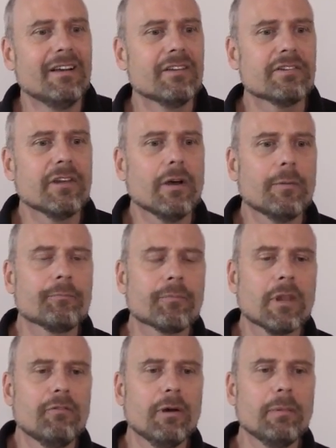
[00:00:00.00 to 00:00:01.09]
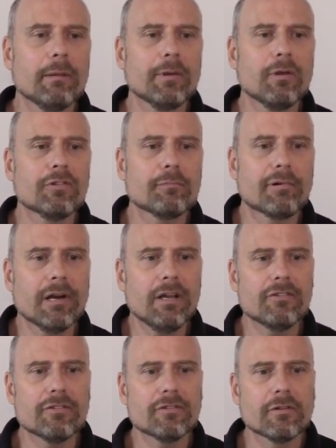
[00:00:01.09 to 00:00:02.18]
So verbal abuse and
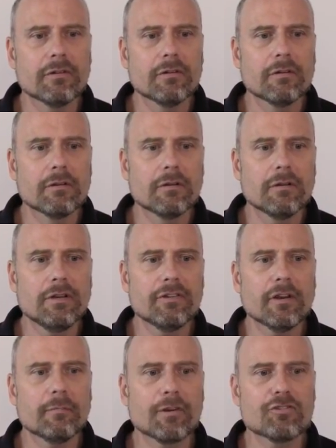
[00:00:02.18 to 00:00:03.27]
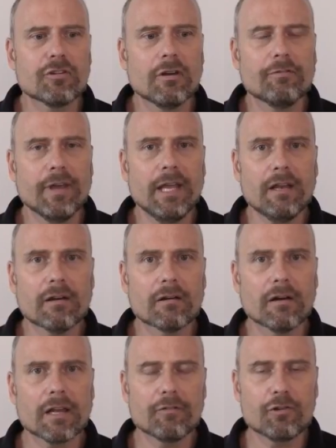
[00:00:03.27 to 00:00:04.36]
praise is an admission of failure.
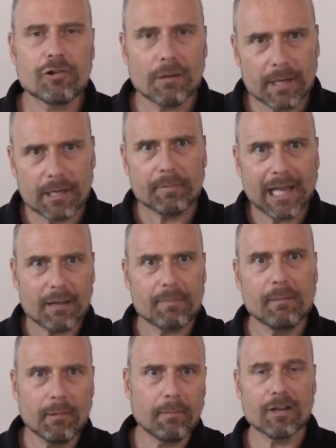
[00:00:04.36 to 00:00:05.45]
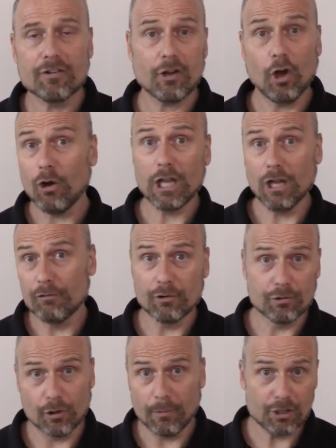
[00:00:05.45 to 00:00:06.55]
Like if you try and manipulate people by just, oh, I love you
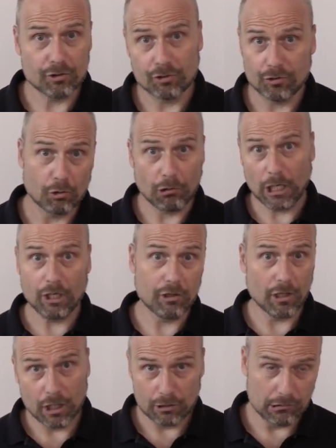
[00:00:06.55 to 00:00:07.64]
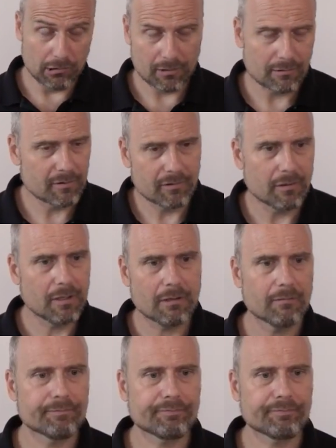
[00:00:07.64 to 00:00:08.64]
so much, you're so great. Yeah, nah.